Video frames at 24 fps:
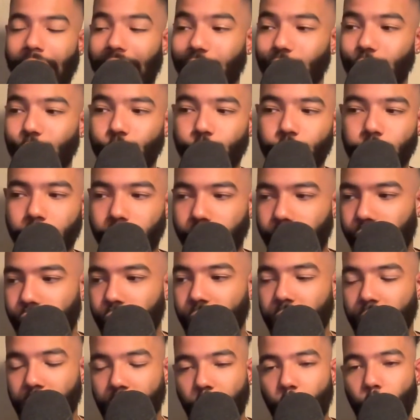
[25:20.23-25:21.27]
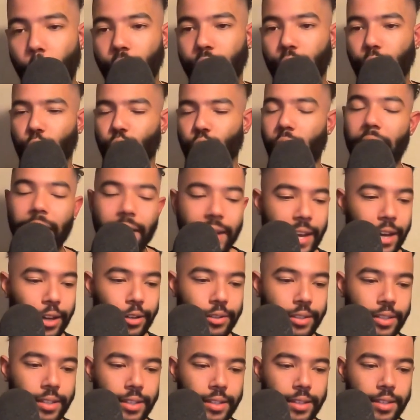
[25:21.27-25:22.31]
entered the year with the Ryan
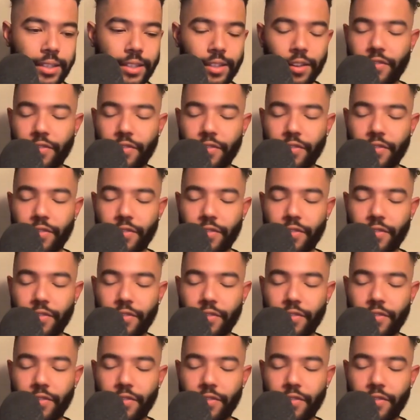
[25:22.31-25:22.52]
Nelsons,